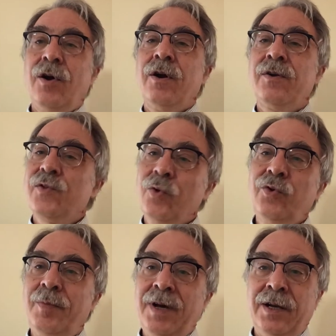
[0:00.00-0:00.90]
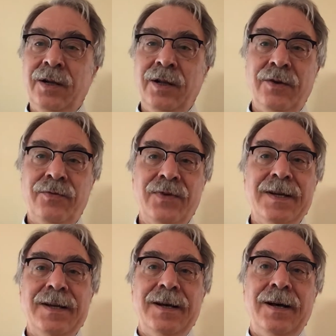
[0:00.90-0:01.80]
our circle model of,
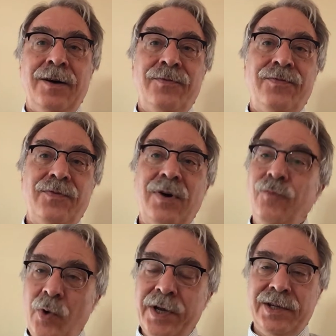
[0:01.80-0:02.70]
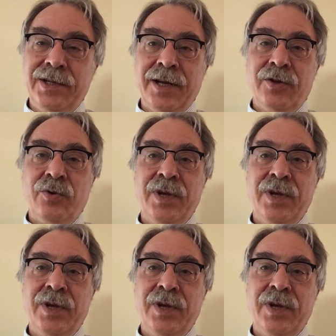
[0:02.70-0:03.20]
of, of working together.